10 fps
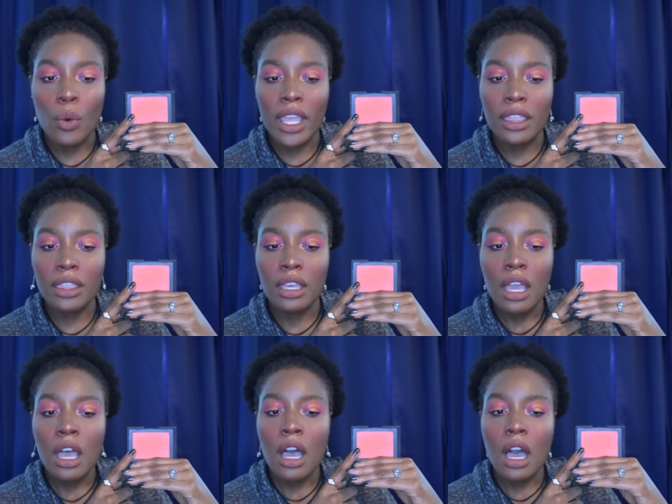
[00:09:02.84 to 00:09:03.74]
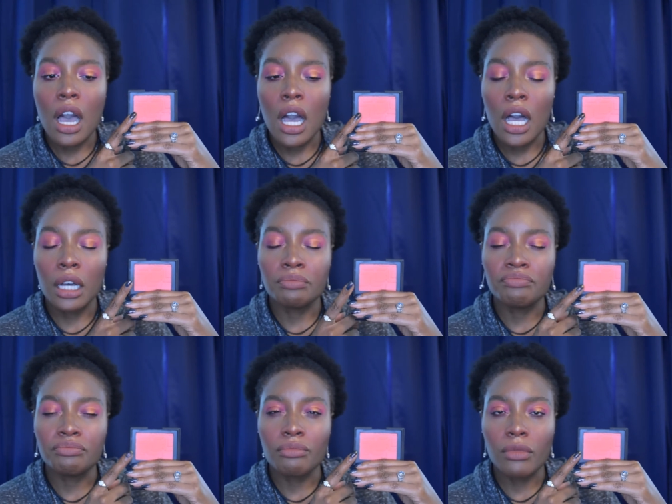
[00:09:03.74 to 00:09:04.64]
with
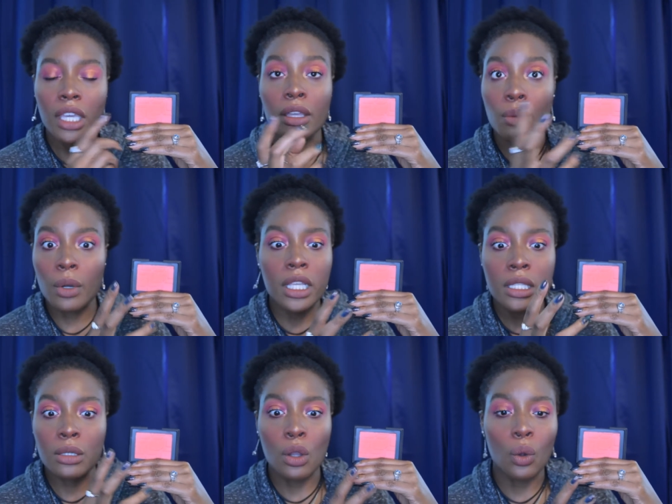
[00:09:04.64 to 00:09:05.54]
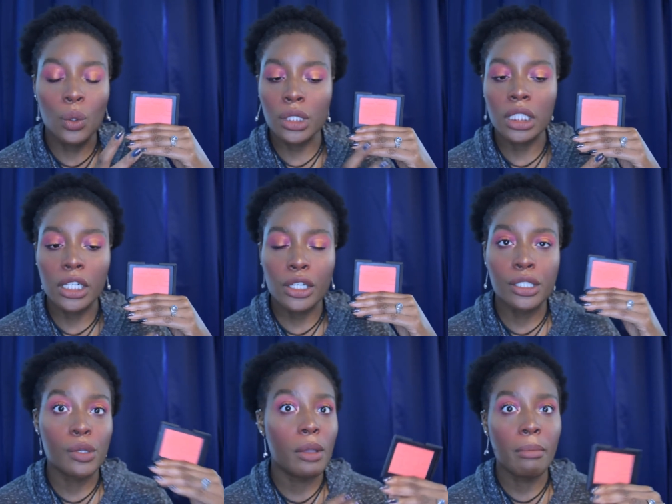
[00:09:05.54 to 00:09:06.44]
um, there was gold glitter,
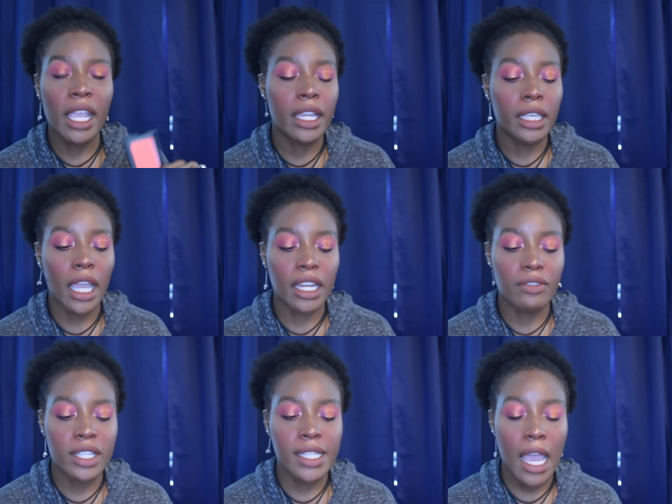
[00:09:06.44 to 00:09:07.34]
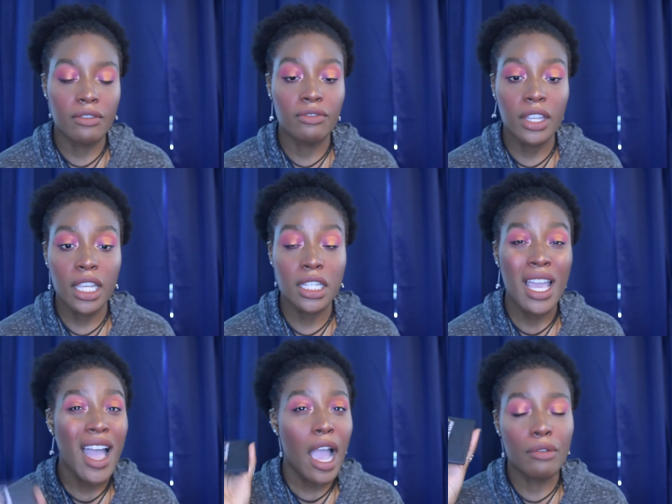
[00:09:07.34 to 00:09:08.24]
so it made it kind of a satin finish.
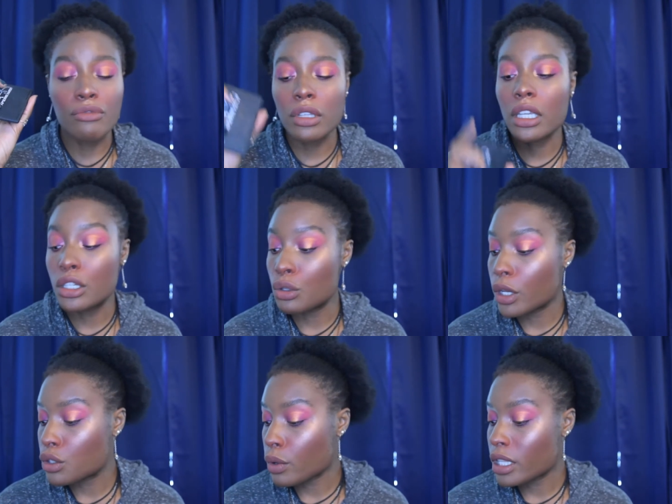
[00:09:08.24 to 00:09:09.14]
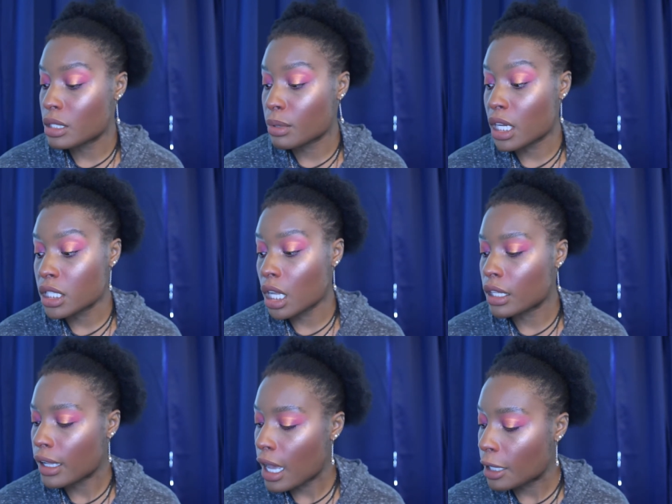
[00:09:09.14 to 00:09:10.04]
I really do enjoy this blush a
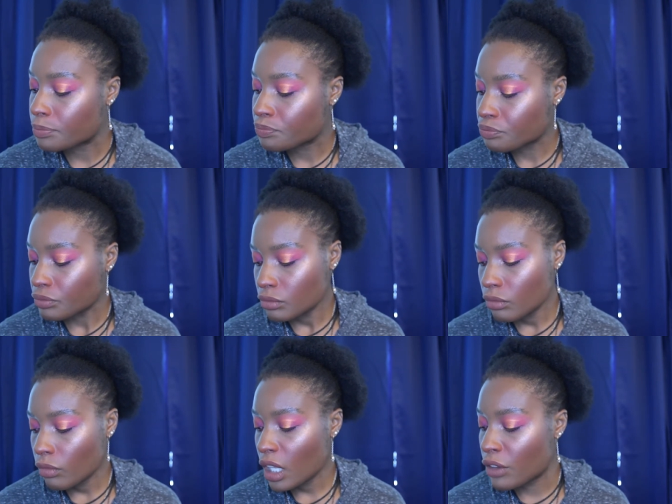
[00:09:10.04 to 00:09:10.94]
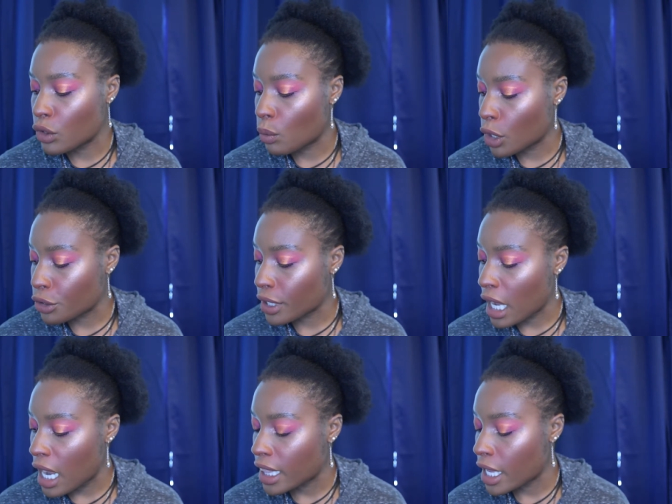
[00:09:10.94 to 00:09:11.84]
lot. If you're wondering
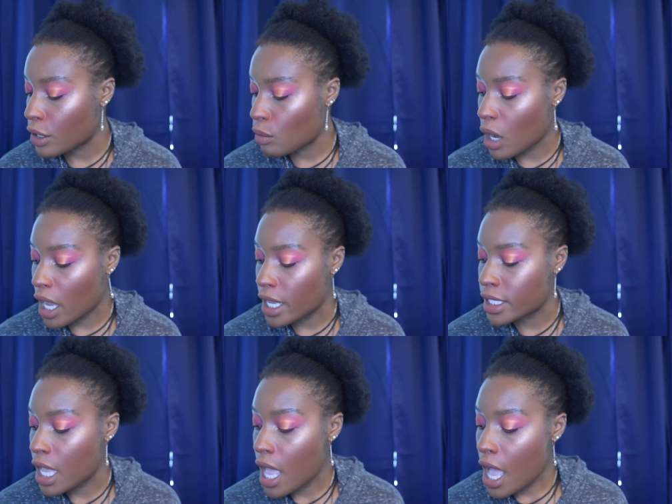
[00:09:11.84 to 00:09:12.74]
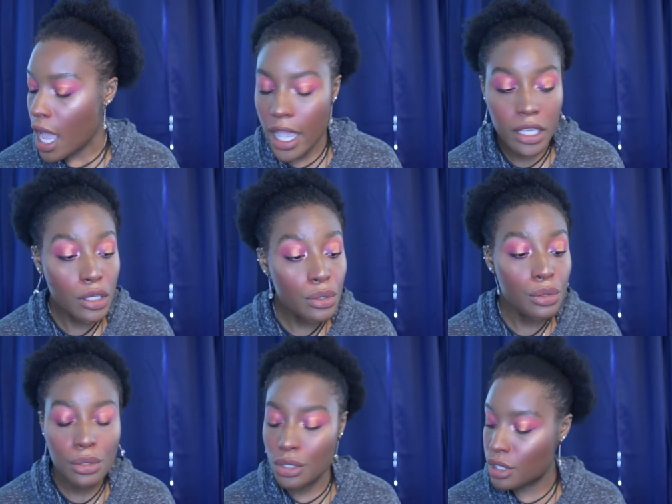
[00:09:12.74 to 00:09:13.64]
highlighter wise, I
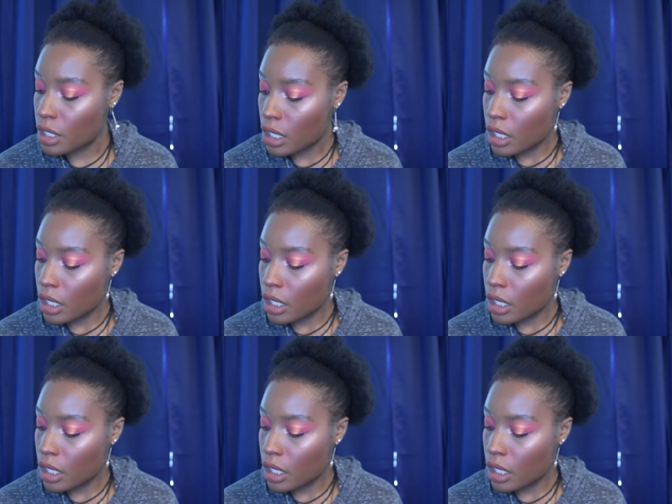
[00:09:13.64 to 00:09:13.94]
used